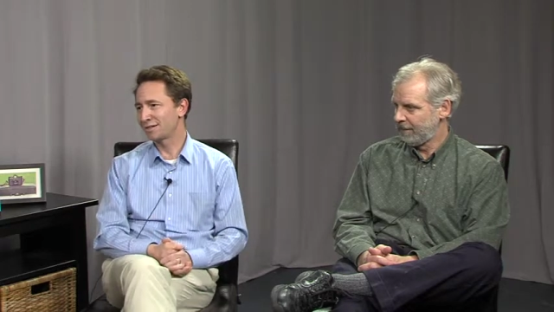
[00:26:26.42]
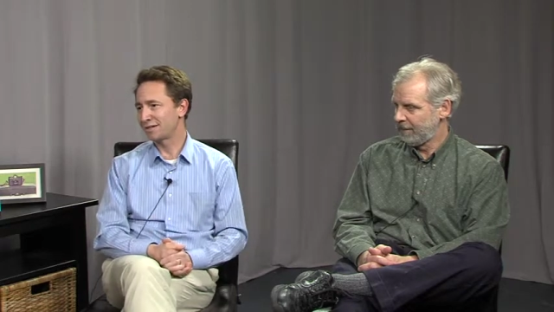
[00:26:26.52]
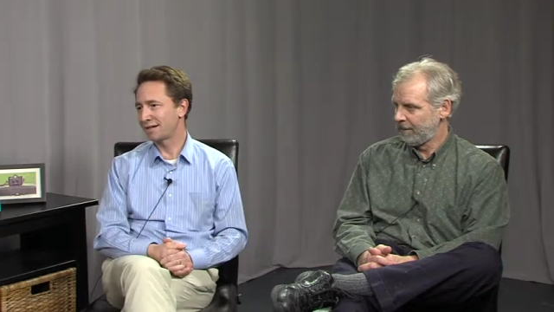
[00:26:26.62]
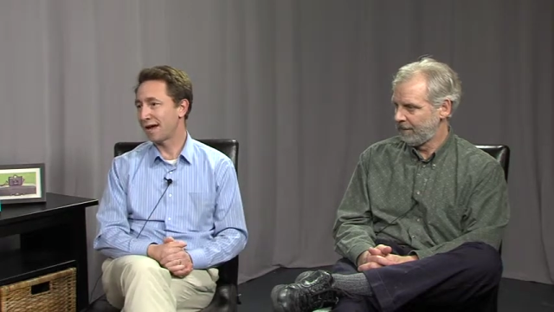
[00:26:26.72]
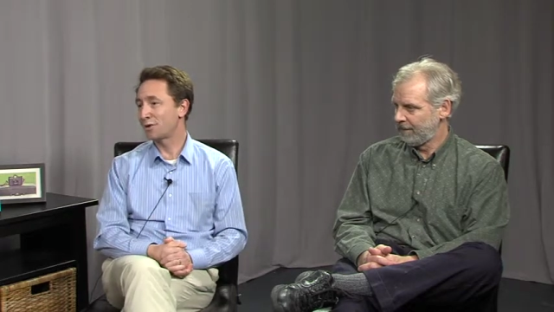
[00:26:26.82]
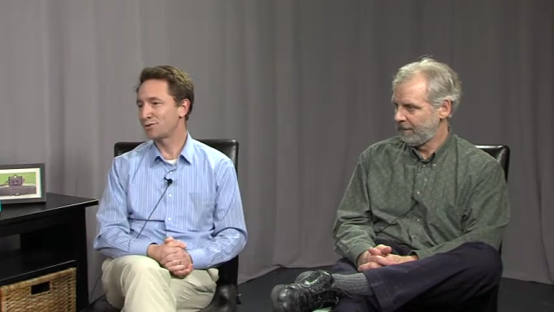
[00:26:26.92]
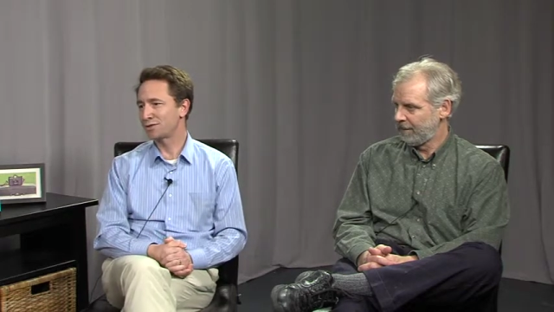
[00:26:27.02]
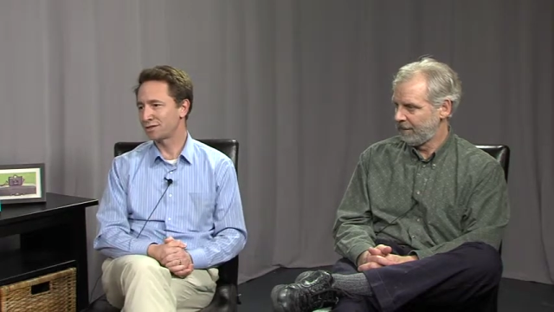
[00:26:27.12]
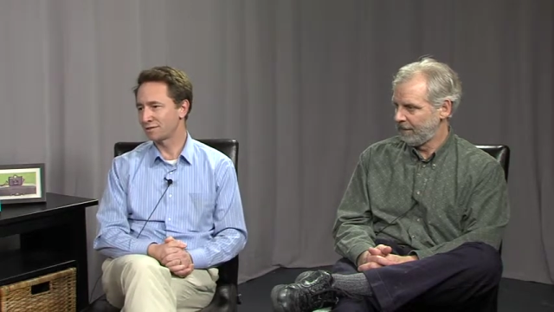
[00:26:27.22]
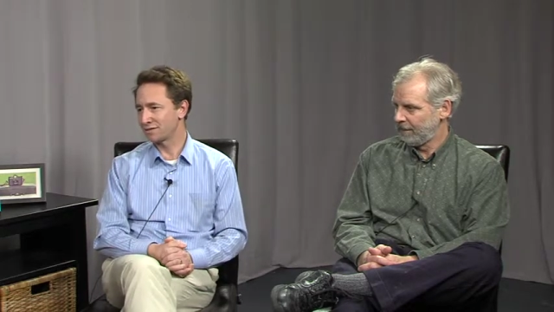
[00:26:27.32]
Speaker 1: and how you
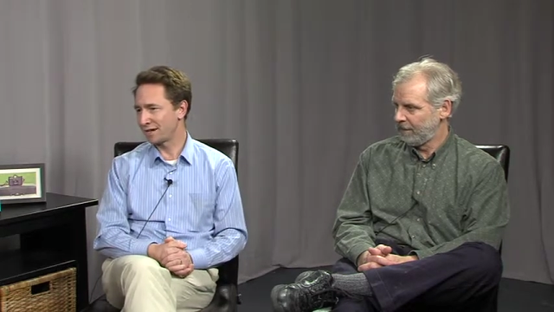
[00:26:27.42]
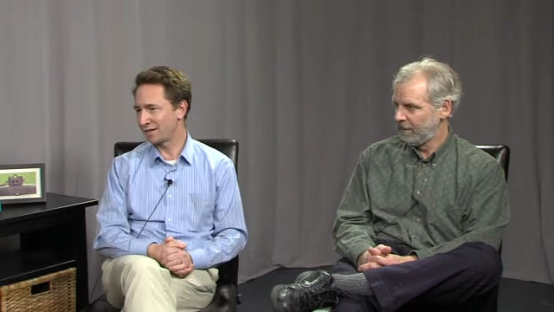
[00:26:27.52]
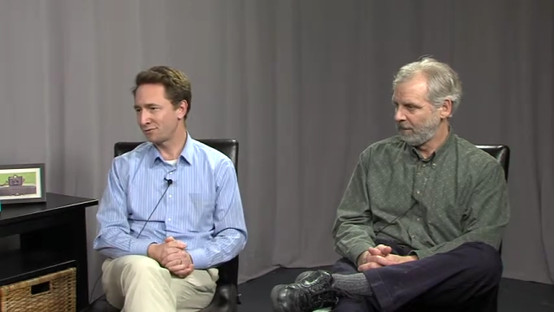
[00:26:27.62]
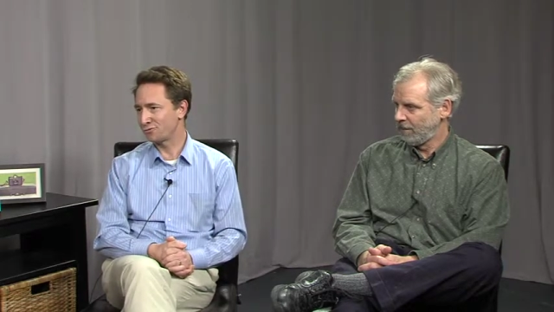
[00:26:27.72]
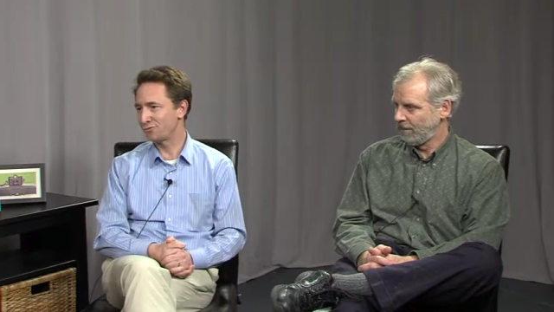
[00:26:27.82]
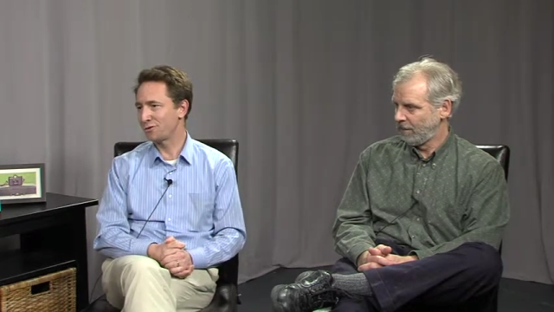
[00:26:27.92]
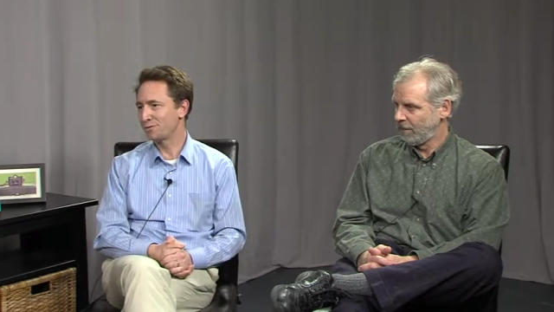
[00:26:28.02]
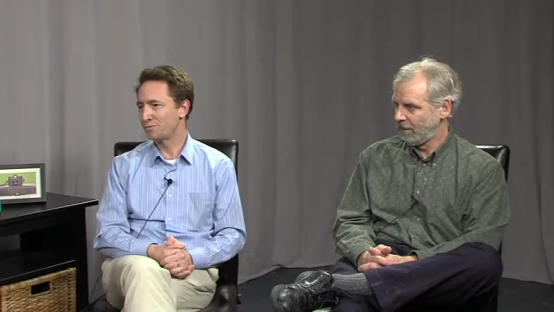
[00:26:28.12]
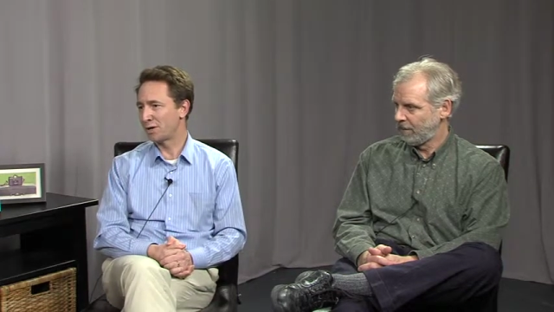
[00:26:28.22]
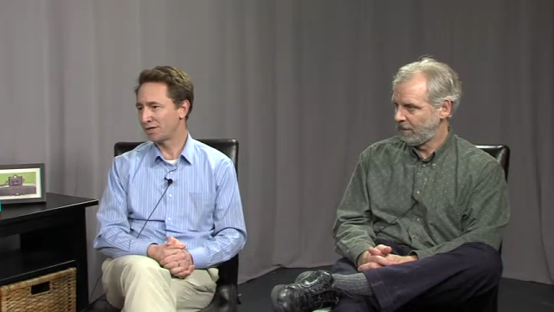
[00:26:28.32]
can save
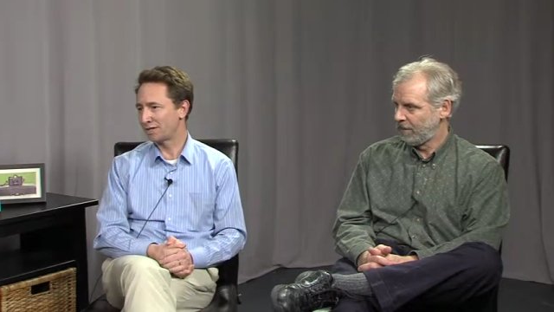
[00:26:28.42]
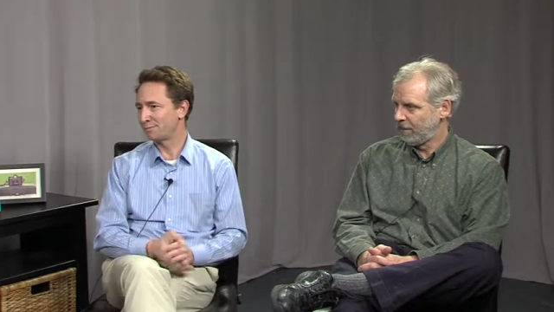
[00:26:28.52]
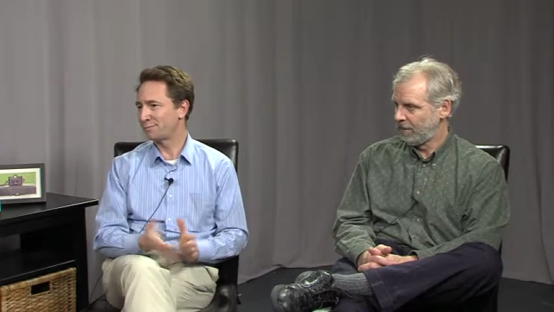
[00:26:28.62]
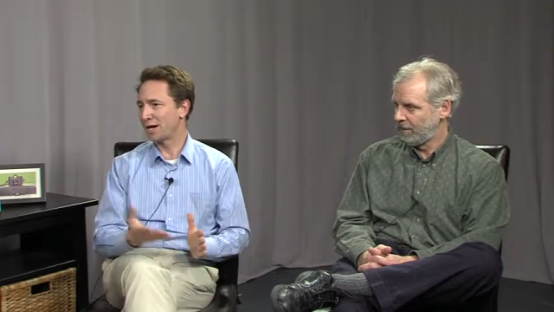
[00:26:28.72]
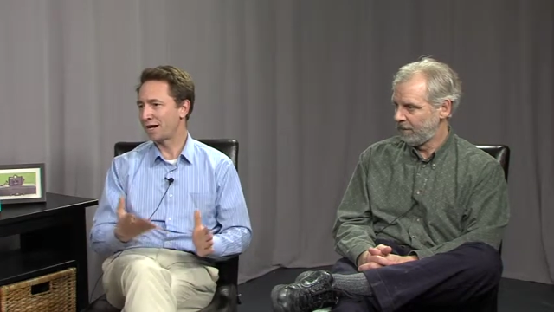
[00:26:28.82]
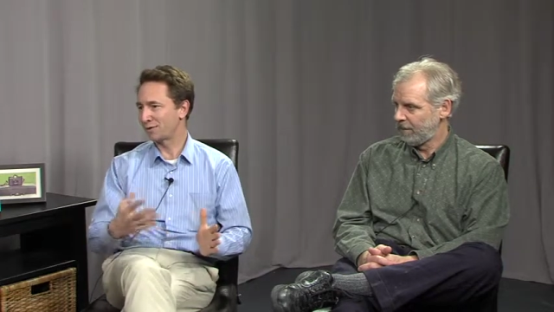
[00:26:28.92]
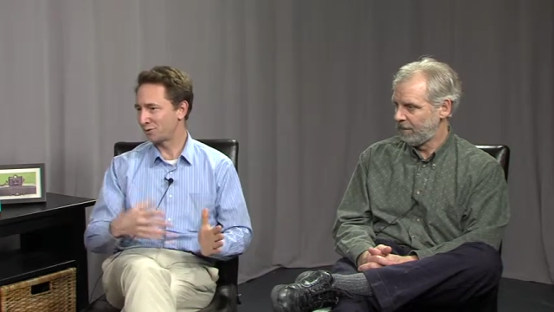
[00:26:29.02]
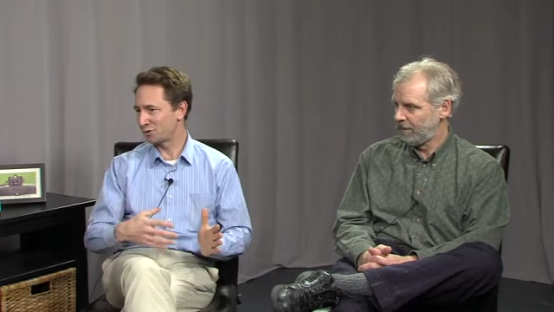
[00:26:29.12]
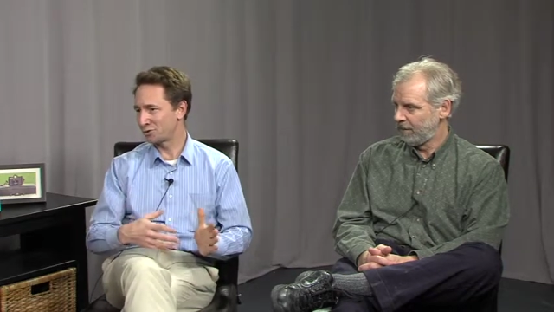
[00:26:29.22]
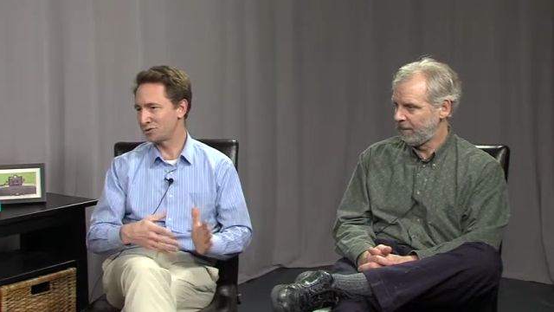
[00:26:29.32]
money by
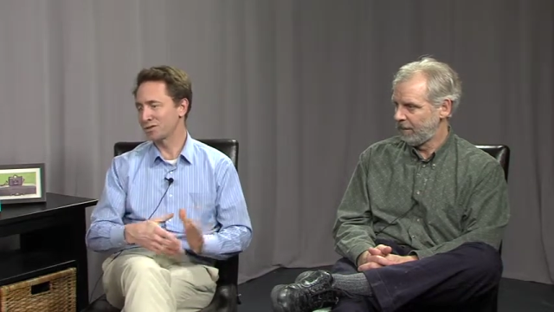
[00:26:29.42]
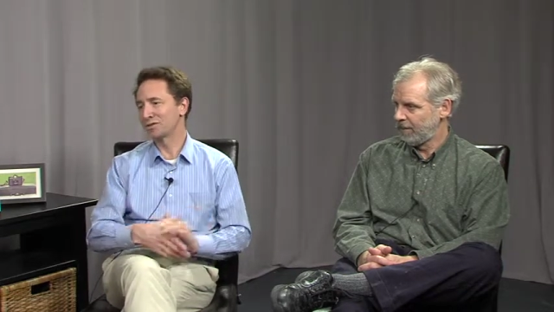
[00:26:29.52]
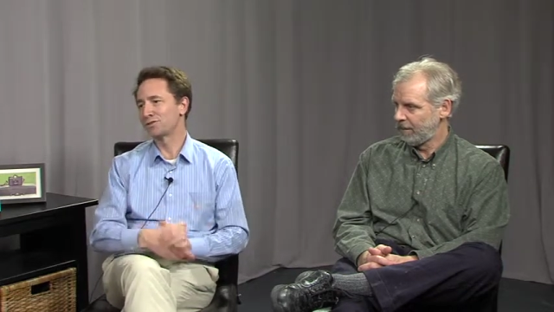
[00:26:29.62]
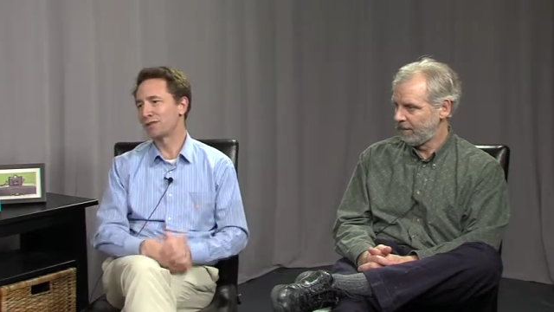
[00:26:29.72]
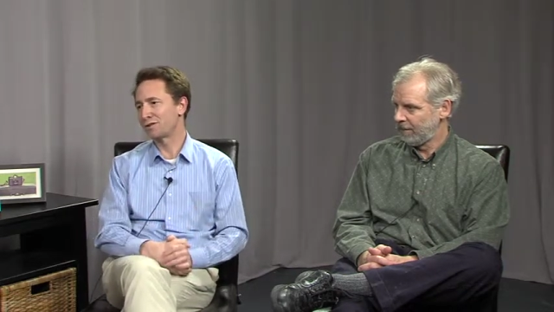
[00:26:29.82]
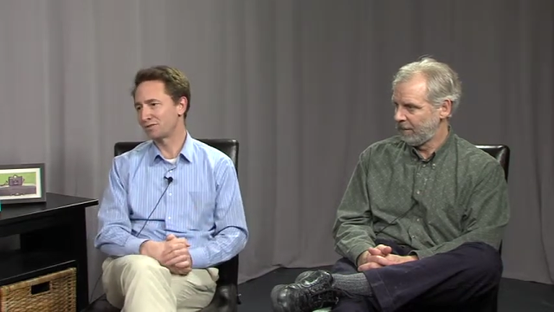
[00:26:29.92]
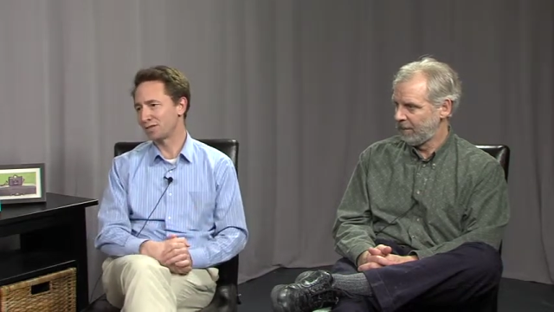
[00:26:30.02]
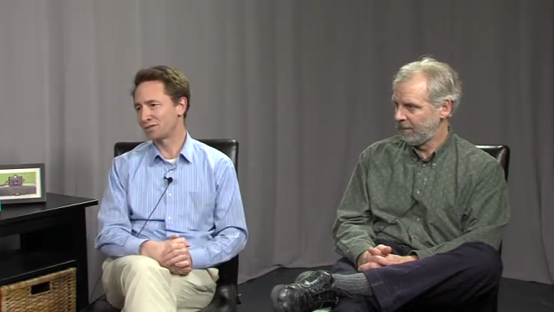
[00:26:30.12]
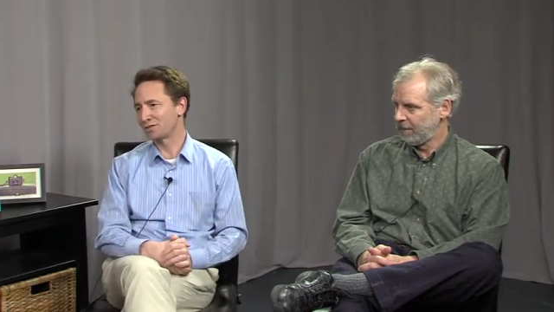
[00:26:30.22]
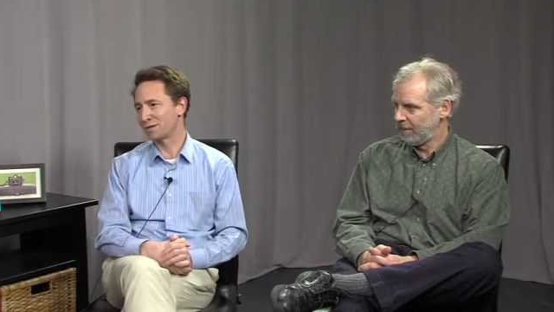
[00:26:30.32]
reducing your energy
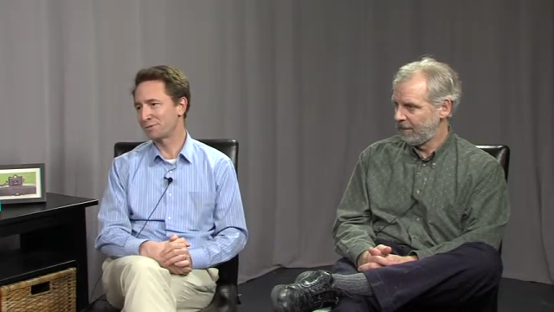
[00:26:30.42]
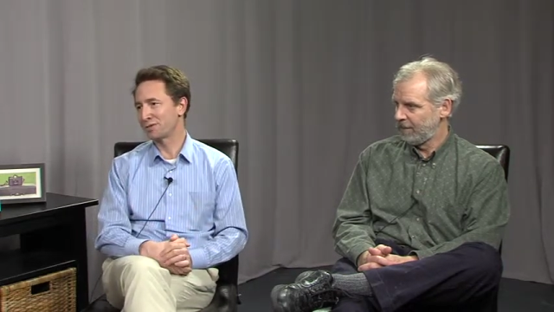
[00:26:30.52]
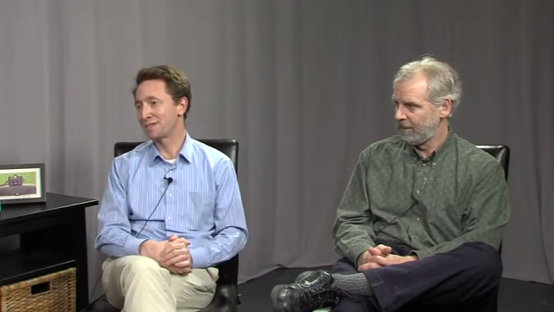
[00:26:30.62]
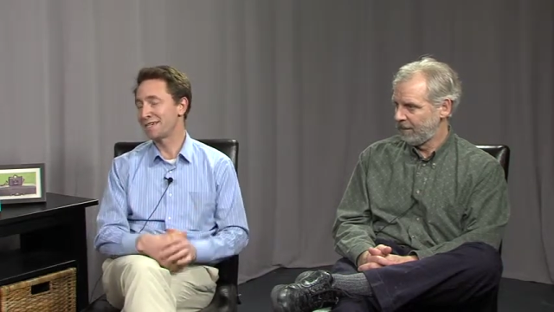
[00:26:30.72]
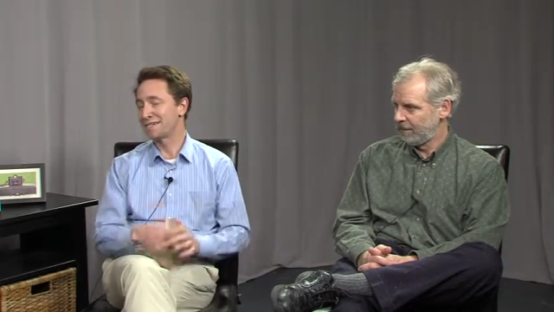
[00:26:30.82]
consumption.